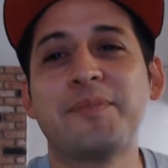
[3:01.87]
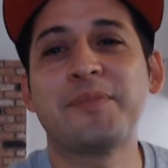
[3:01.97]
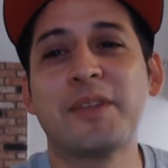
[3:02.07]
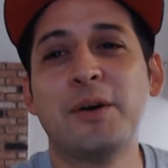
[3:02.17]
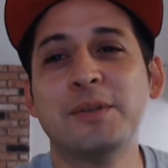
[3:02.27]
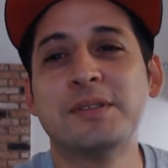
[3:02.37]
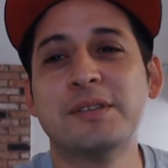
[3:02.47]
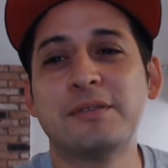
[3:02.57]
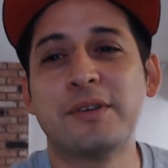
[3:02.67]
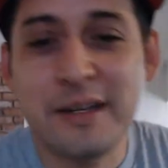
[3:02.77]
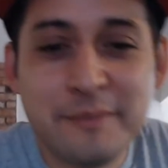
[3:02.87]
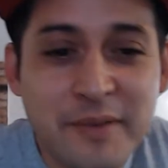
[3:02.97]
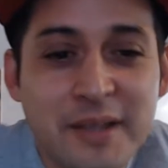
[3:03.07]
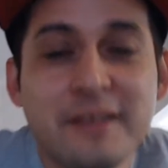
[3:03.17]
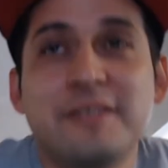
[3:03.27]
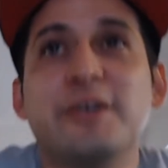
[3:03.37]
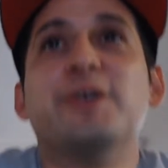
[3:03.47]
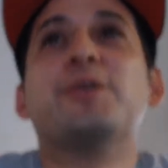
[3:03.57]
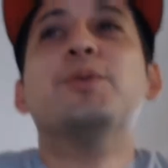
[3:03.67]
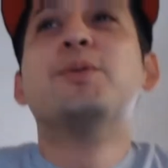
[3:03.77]
Always in the front.
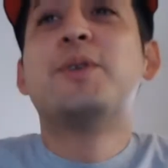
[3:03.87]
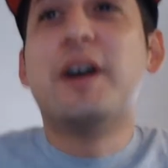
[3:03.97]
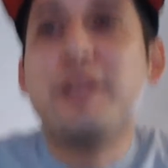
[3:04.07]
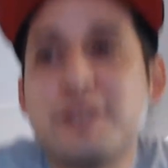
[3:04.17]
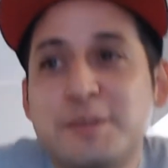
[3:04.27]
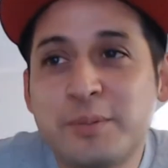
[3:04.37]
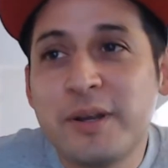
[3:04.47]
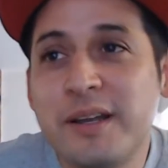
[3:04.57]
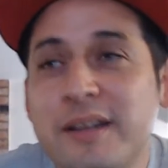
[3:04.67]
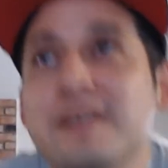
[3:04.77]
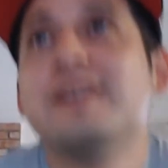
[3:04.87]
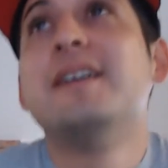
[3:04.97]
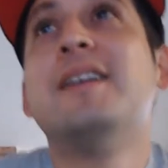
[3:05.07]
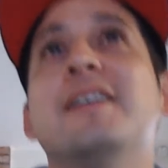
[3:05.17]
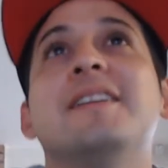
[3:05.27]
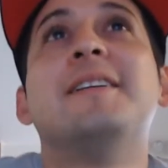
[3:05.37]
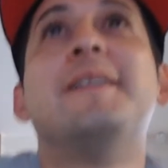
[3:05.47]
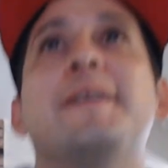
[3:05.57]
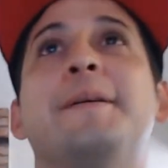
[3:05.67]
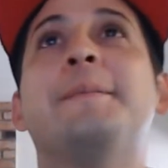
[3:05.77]
So cool color spread.
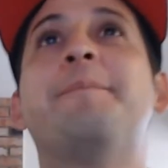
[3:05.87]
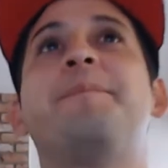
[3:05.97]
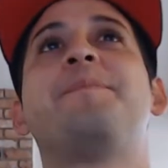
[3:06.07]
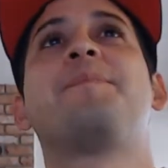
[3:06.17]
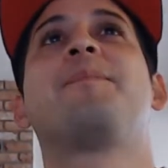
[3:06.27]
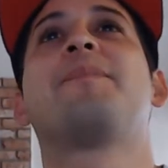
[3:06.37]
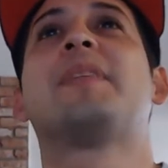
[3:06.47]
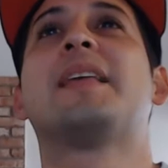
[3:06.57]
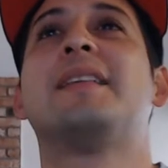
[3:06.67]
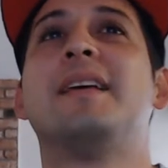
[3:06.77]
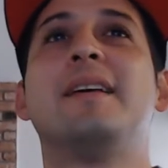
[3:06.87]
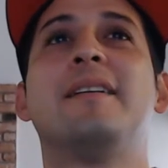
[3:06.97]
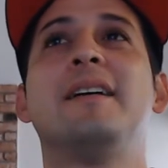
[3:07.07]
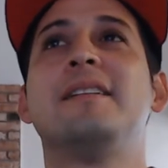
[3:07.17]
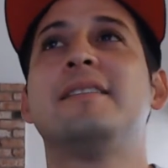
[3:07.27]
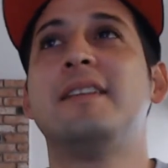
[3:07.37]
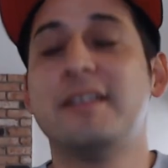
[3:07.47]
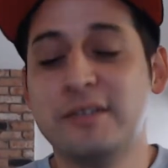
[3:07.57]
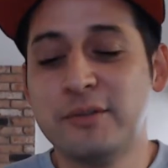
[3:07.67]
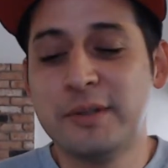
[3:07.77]
All right, let's get
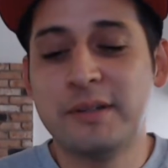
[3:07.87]
into it.